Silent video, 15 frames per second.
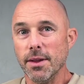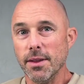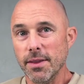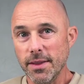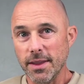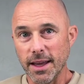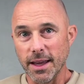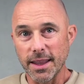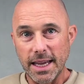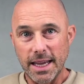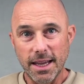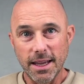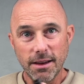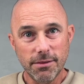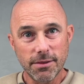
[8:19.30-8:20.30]
Now the
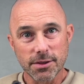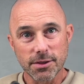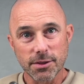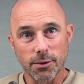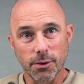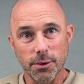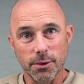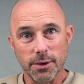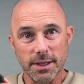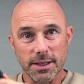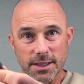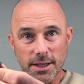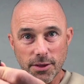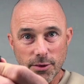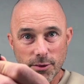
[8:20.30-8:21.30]
head of the screw is
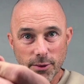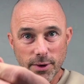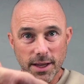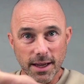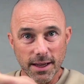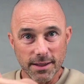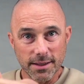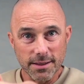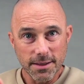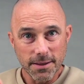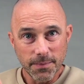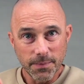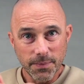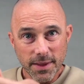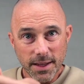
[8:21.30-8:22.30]
a 3/8
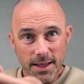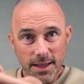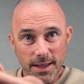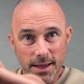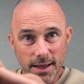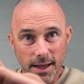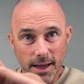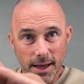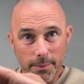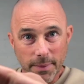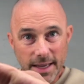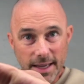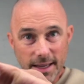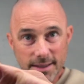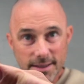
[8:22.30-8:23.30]

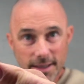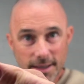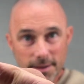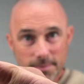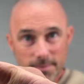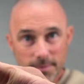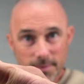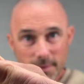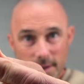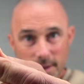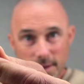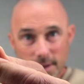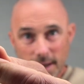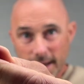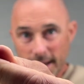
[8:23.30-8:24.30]
hex head,
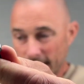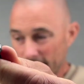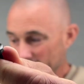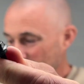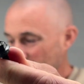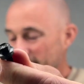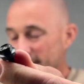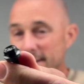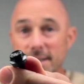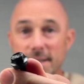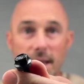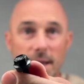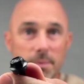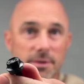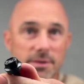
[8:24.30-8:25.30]
and that just
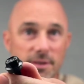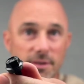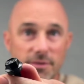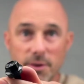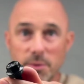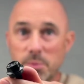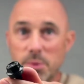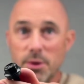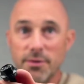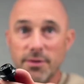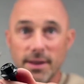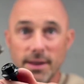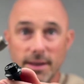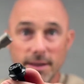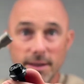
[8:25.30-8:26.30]
happens to fit
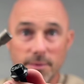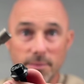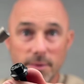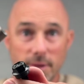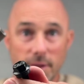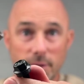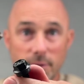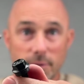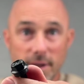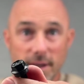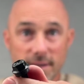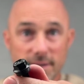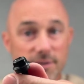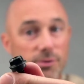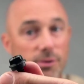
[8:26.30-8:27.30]
perfectly in with the
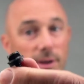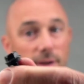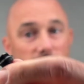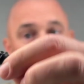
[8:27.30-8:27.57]
3/8 driver